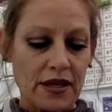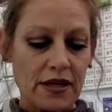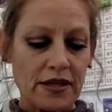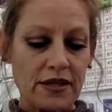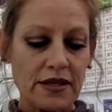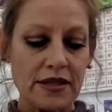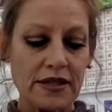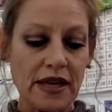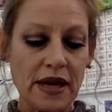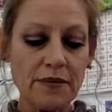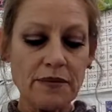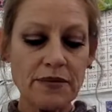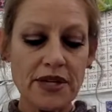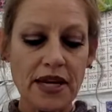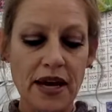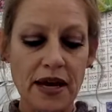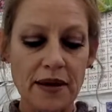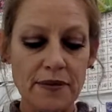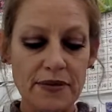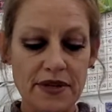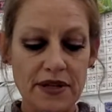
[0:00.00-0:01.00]

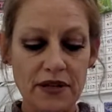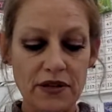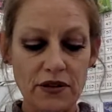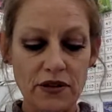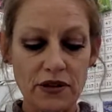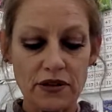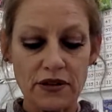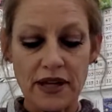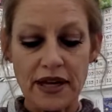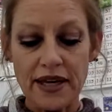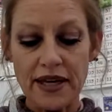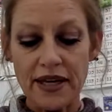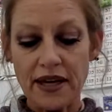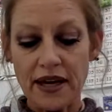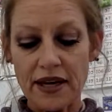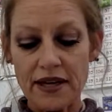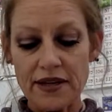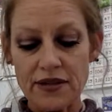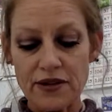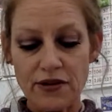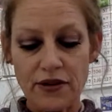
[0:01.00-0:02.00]
Sometimes it looked like an
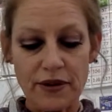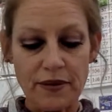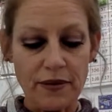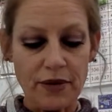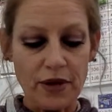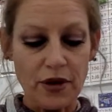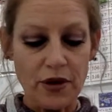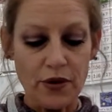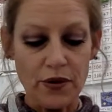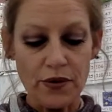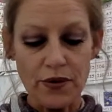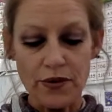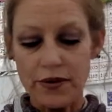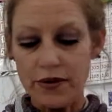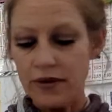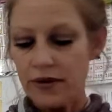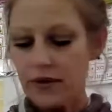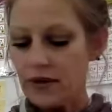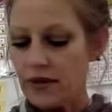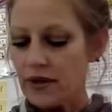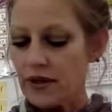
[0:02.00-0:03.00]
ice cream cone,
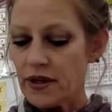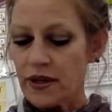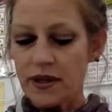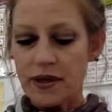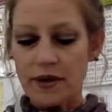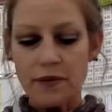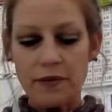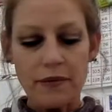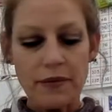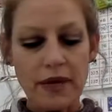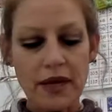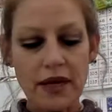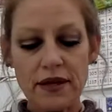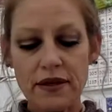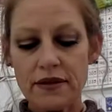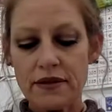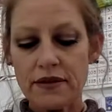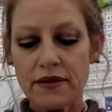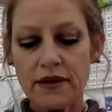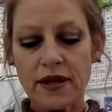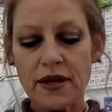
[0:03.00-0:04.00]
but
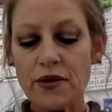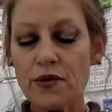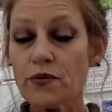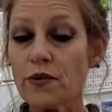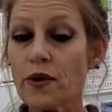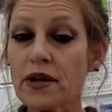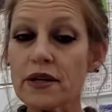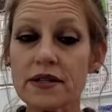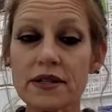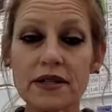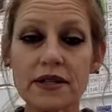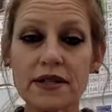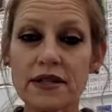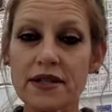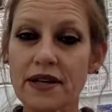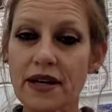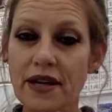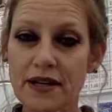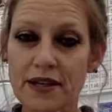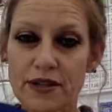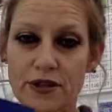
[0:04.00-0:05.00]
it wasn't an
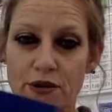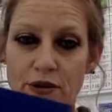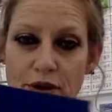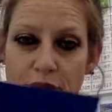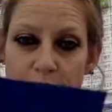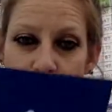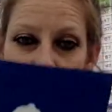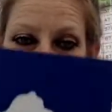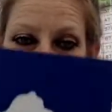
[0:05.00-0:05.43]
ice cream